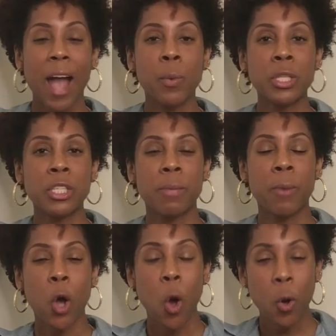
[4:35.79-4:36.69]
went to the
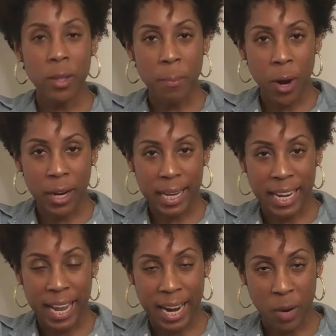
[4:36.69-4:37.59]
Makola Market
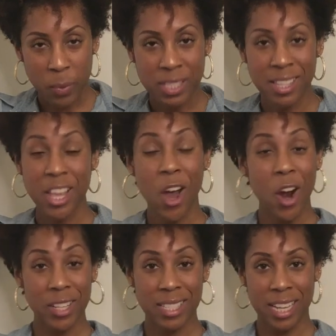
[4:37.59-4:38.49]
and I went to the
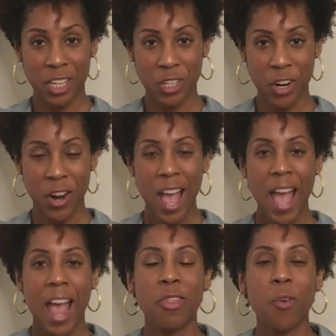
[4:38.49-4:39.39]
Art Center.
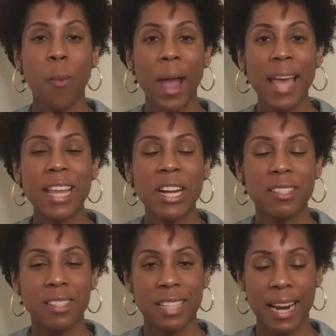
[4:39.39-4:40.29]
And the way they're
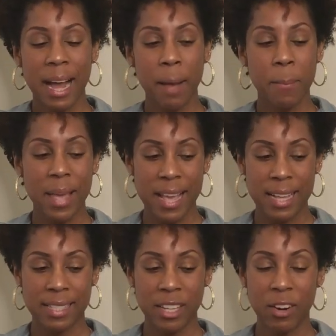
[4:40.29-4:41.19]
set up
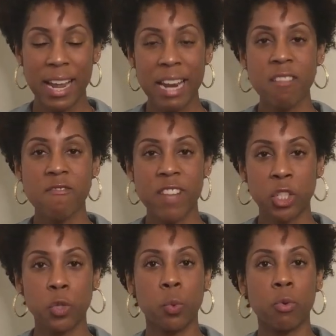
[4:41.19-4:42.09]
is they're
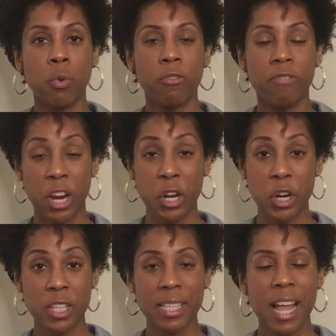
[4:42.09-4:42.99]
individual
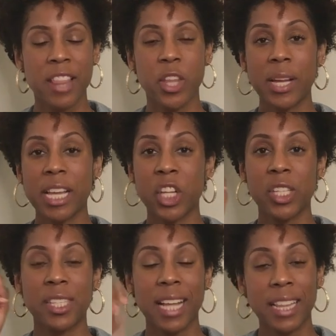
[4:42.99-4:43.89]
vendors. They're either
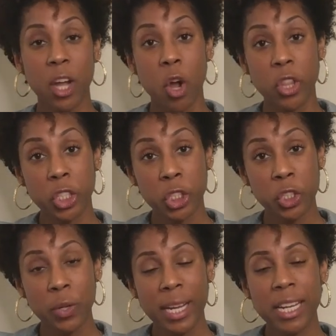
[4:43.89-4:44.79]
selling on the
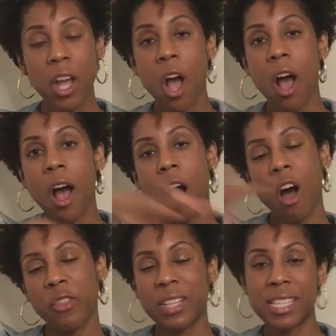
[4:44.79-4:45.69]
street,
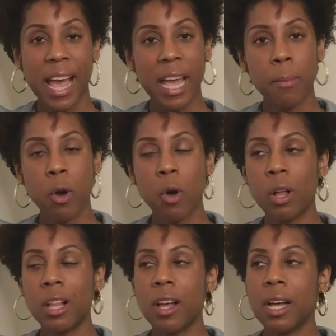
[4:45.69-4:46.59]
on the table,